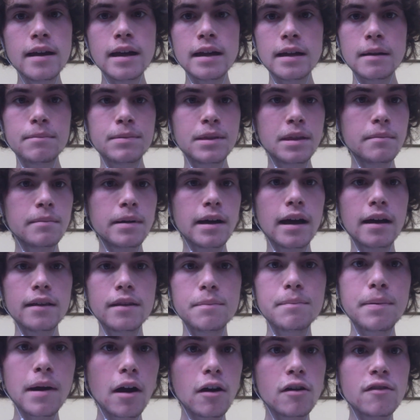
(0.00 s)
And I'm thinking about how the
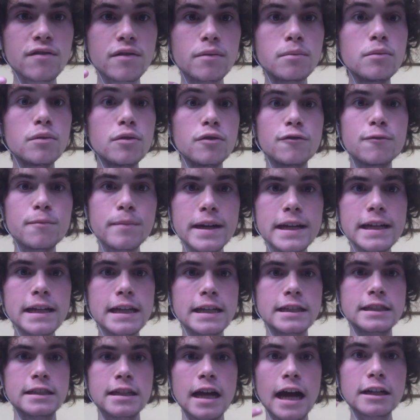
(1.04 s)
power of a movement
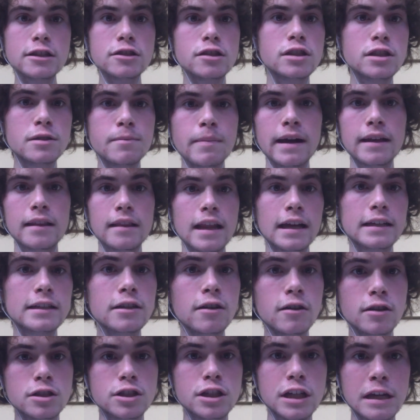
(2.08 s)
is not just about electing
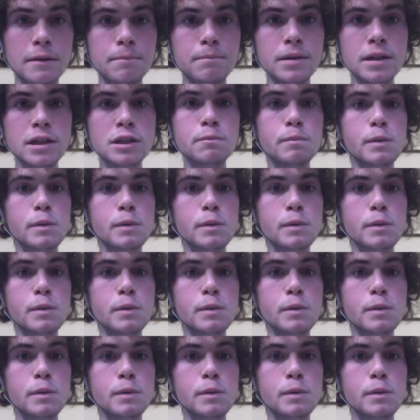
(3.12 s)
our champions,